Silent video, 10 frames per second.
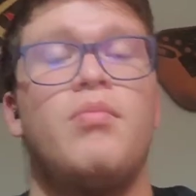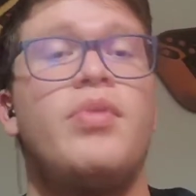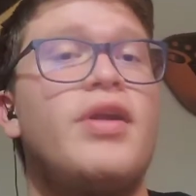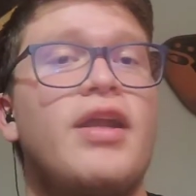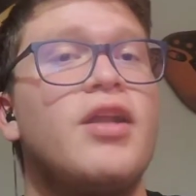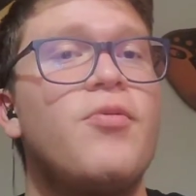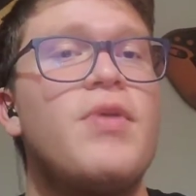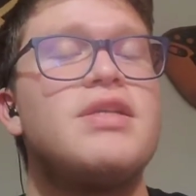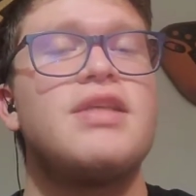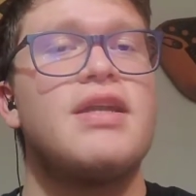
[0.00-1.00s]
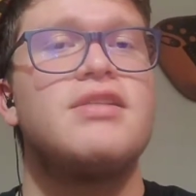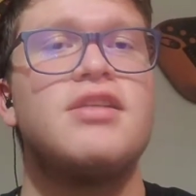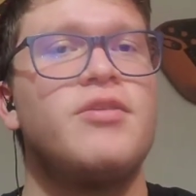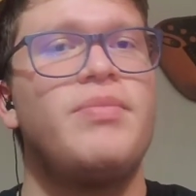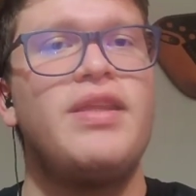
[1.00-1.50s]
But anyways, that is
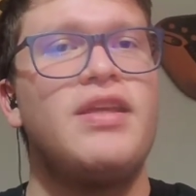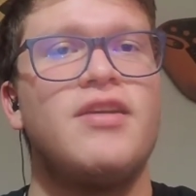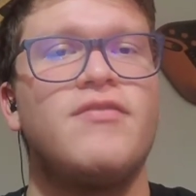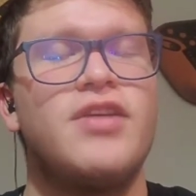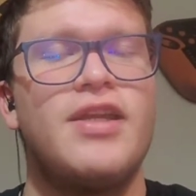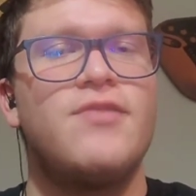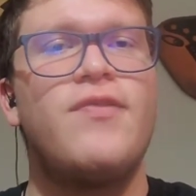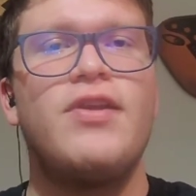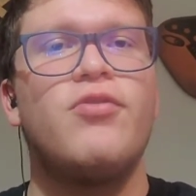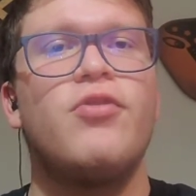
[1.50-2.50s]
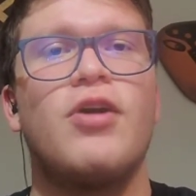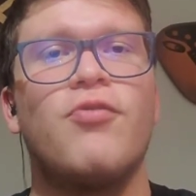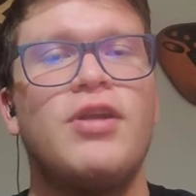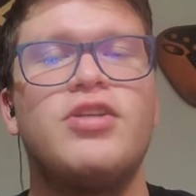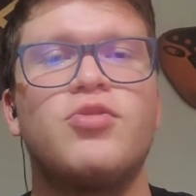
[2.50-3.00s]
going to be the end of today's video. I
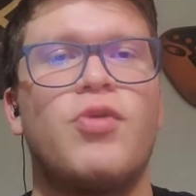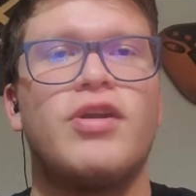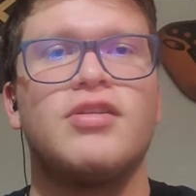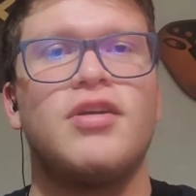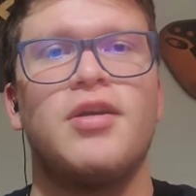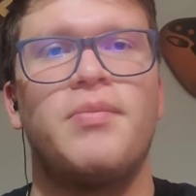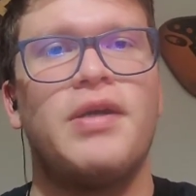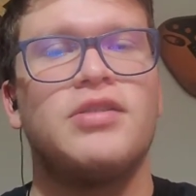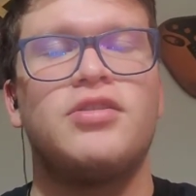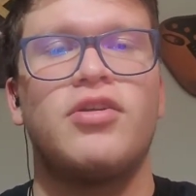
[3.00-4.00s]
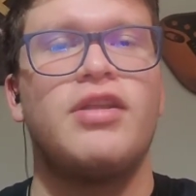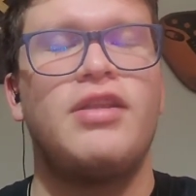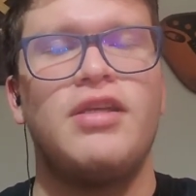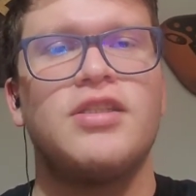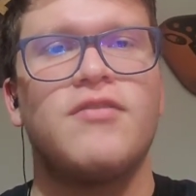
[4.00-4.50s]
really just want to talk about starting
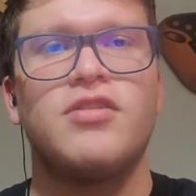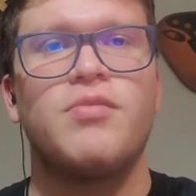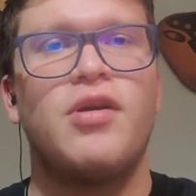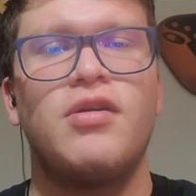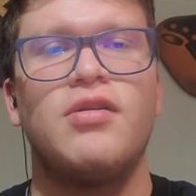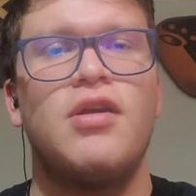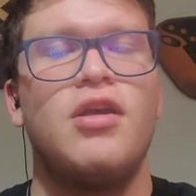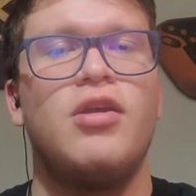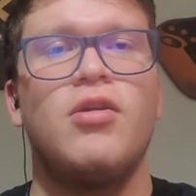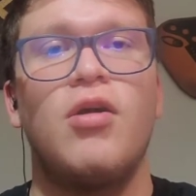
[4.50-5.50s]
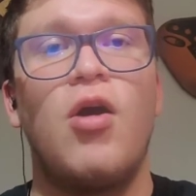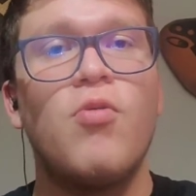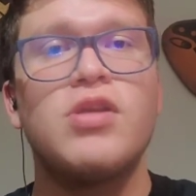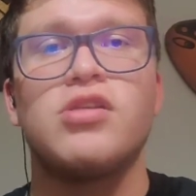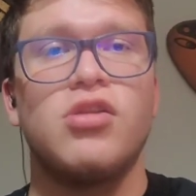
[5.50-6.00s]
things off small.
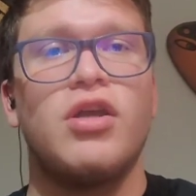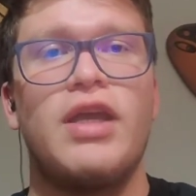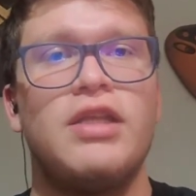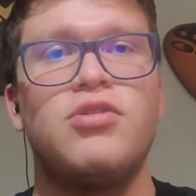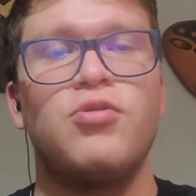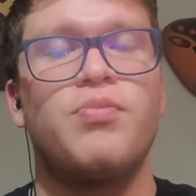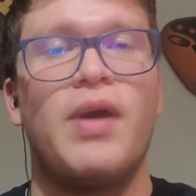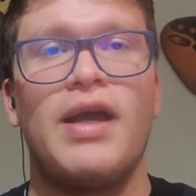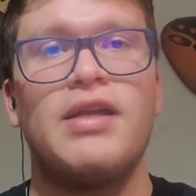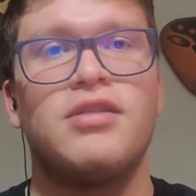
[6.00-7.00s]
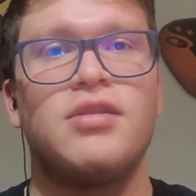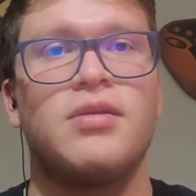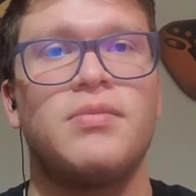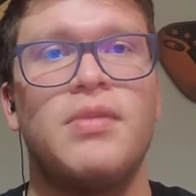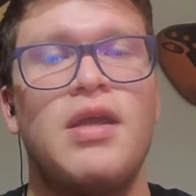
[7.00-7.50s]
Always look into buying
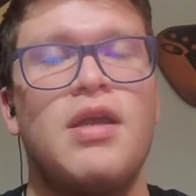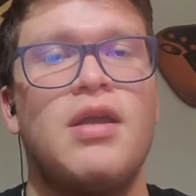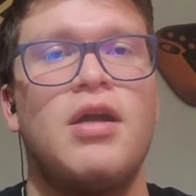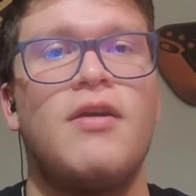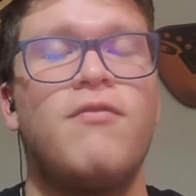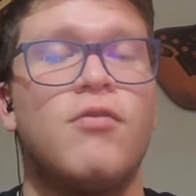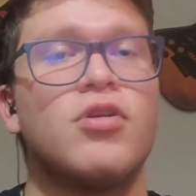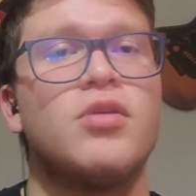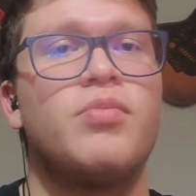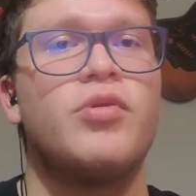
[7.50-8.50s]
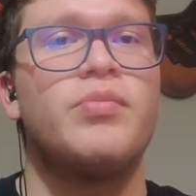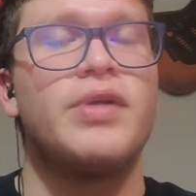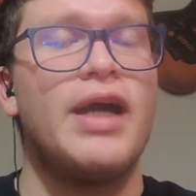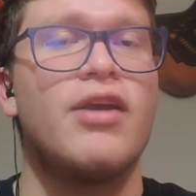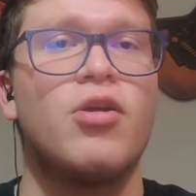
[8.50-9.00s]
some affordable but
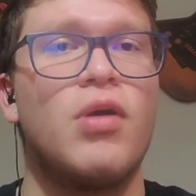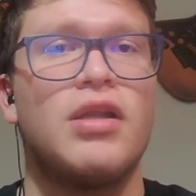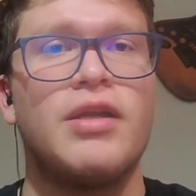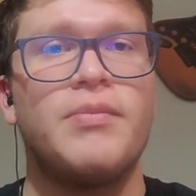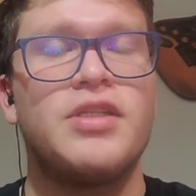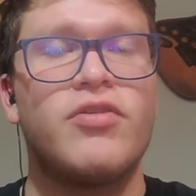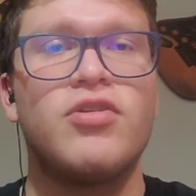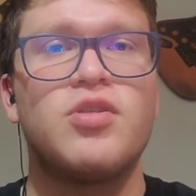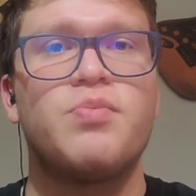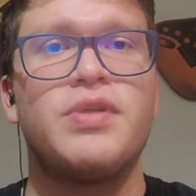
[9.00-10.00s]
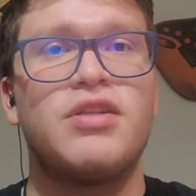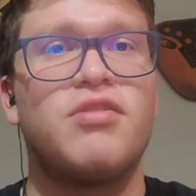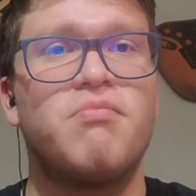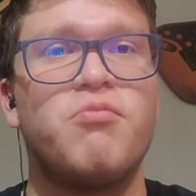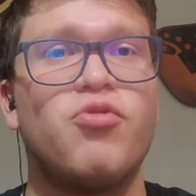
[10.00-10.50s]
higher quality materials, but
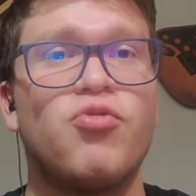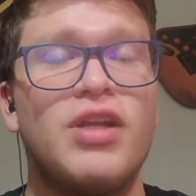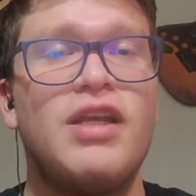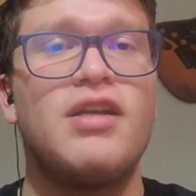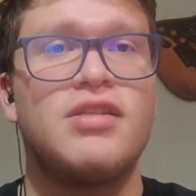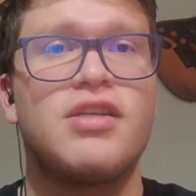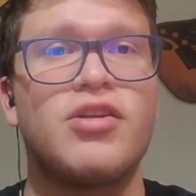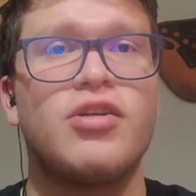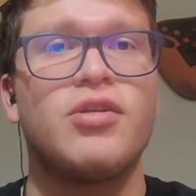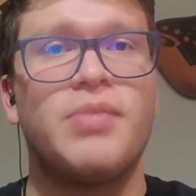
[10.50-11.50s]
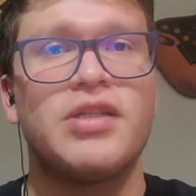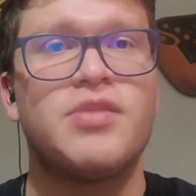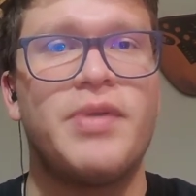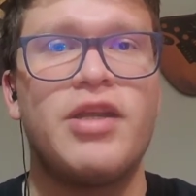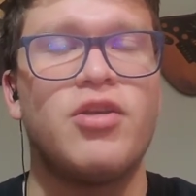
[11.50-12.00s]
really consider about
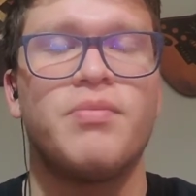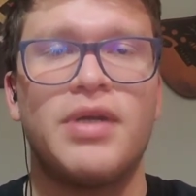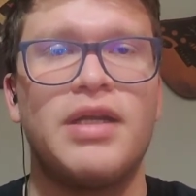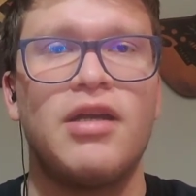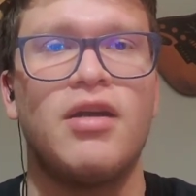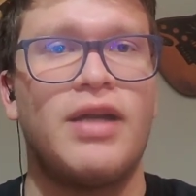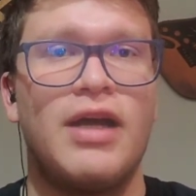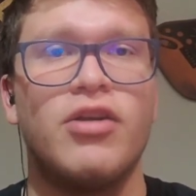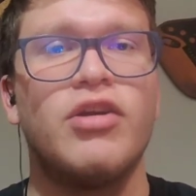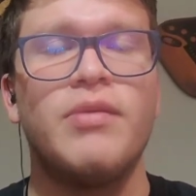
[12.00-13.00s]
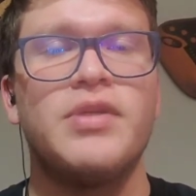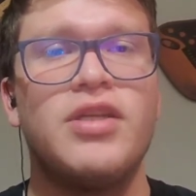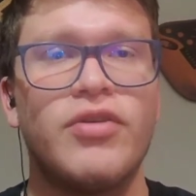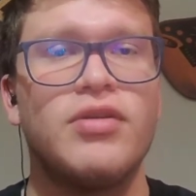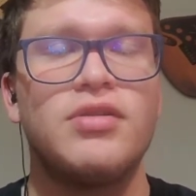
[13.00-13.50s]
spending your money on higher grade
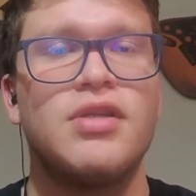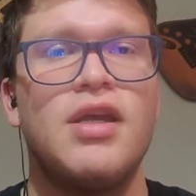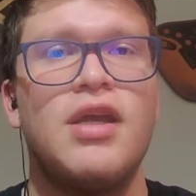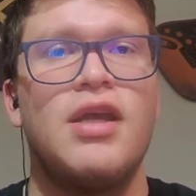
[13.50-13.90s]
materials,